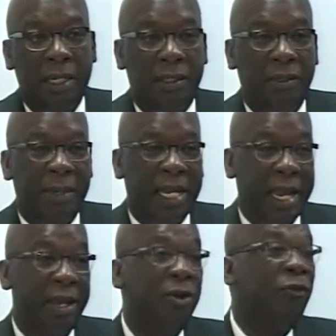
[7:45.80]
you might
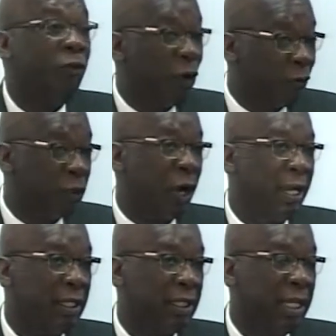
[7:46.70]
get your fourth
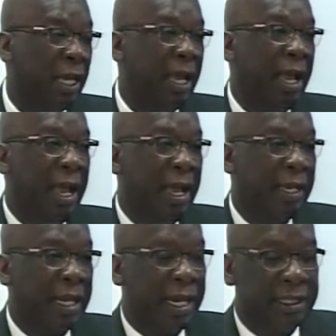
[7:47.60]
choice. And
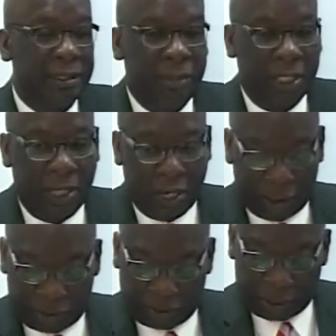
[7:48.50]
that is
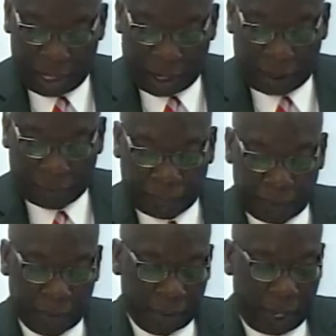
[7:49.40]
because of
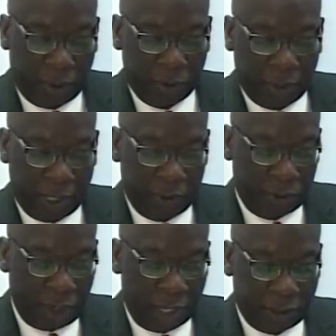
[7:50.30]
how the
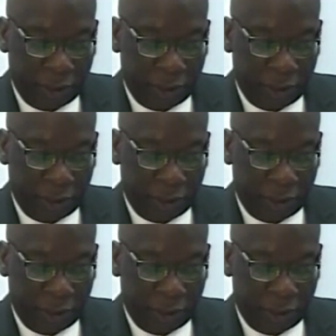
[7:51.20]
choices